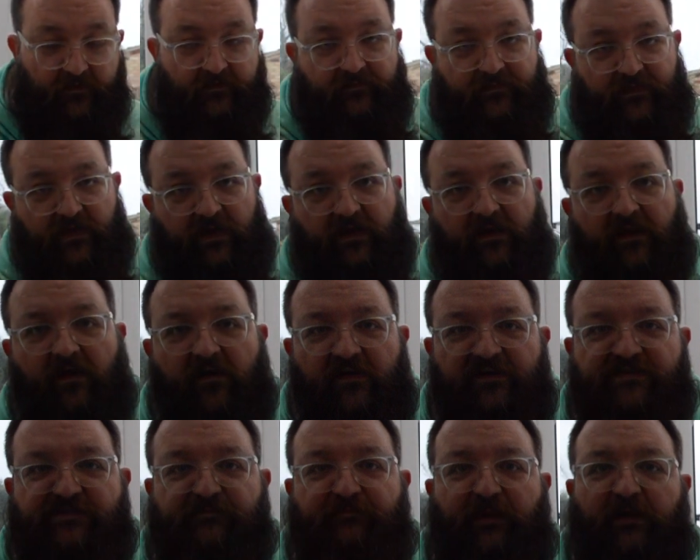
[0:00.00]
The
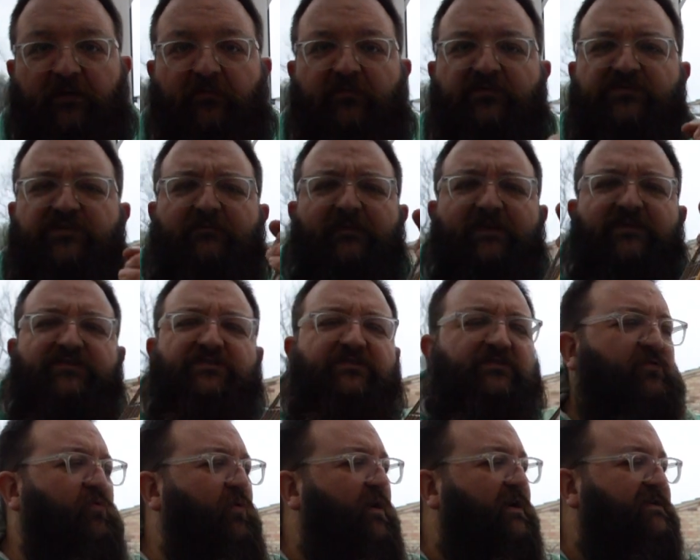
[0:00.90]
last bit, which I
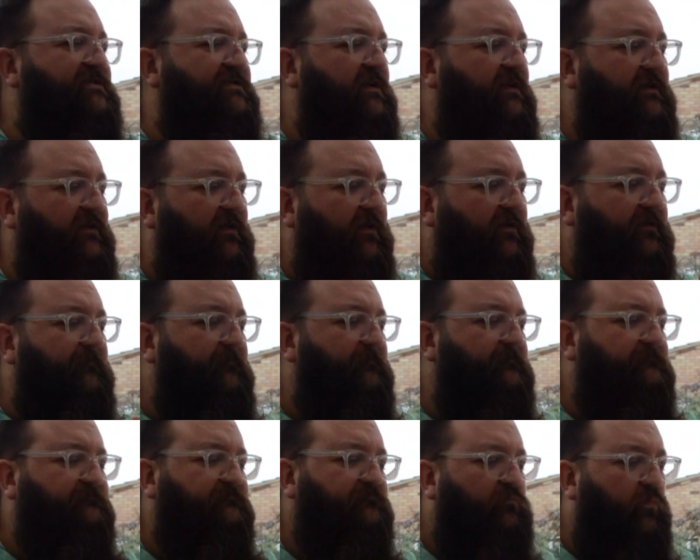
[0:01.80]
mentioned quite early on,
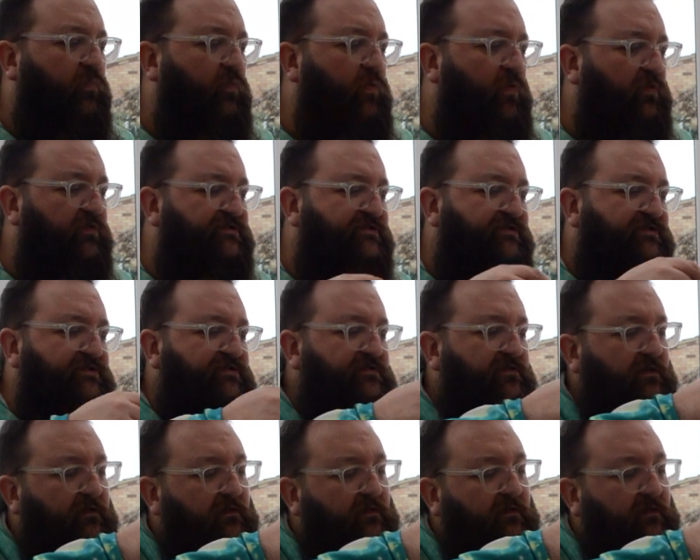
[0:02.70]

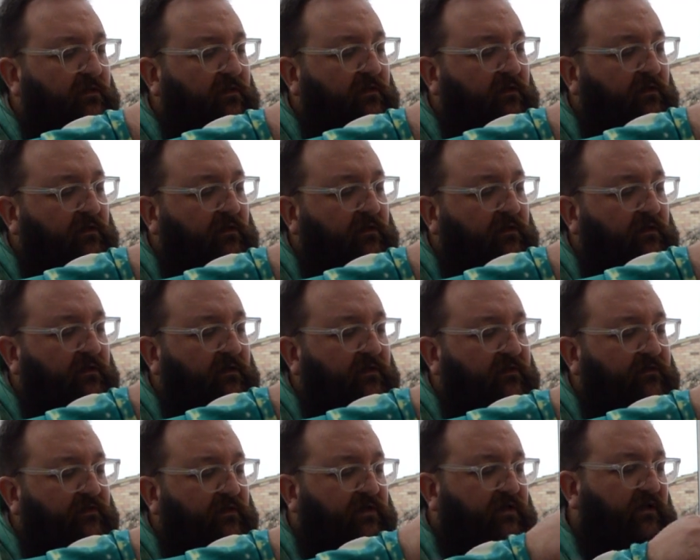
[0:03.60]
was
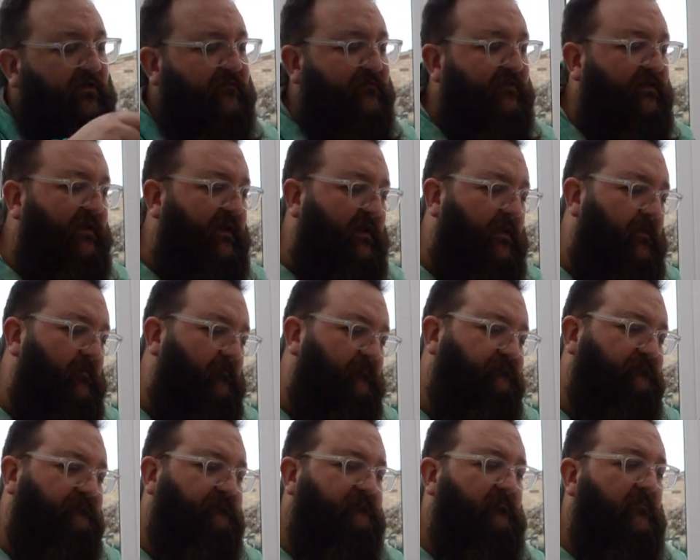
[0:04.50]
the cover here.
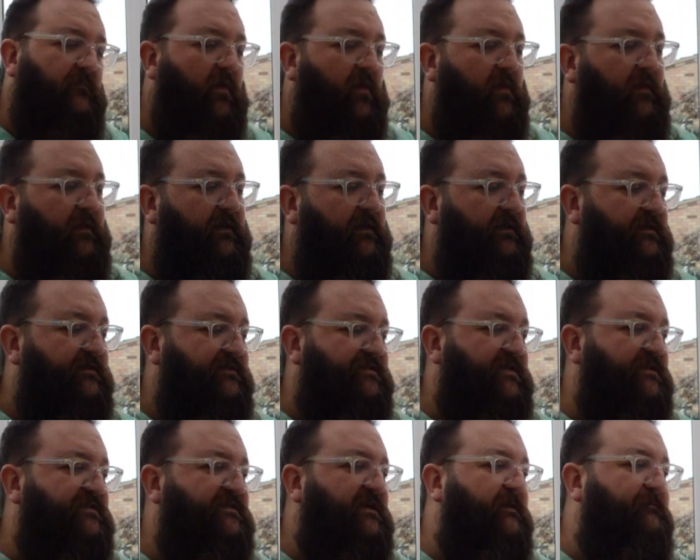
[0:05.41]
It
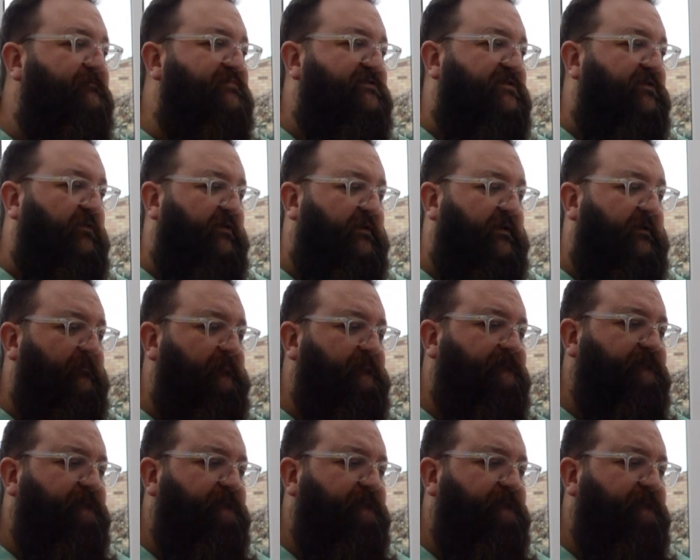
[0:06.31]
says Gibson on it.